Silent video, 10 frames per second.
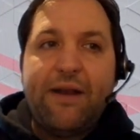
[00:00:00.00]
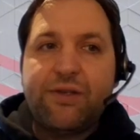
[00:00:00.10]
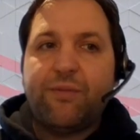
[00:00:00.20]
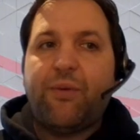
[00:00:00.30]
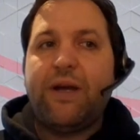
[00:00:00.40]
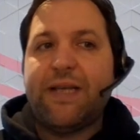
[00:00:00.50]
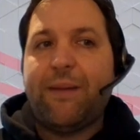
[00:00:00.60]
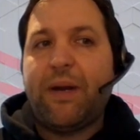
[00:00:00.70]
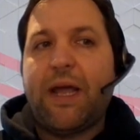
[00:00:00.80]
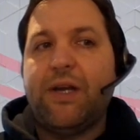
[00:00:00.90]
enterprise
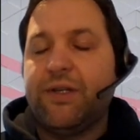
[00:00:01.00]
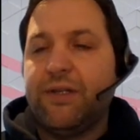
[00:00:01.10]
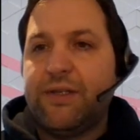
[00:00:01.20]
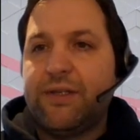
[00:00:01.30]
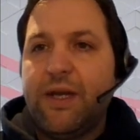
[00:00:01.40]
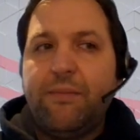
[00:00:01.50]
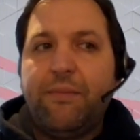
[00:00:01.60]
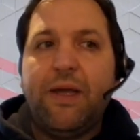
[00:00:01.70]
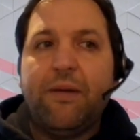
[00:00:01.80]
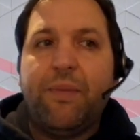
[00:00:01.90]
applications
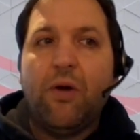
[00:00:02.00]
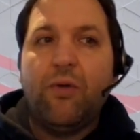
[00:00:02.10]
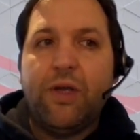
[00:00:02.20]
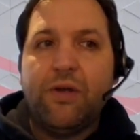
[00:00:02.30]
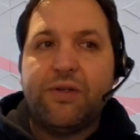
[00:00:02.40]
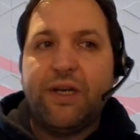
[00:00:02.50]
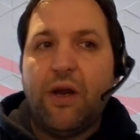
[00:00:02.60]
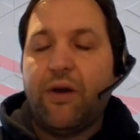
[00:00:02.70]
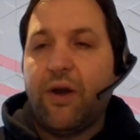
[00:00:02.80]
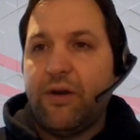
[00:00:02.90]
being built using
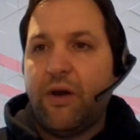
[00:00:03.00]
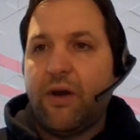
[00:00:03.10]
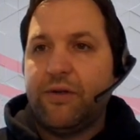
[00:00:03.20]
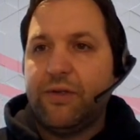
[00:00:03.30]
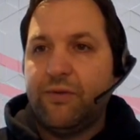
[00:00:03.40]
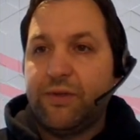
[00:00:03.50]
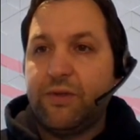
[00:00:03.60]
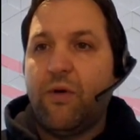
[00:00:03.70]
low-code, no-code tools.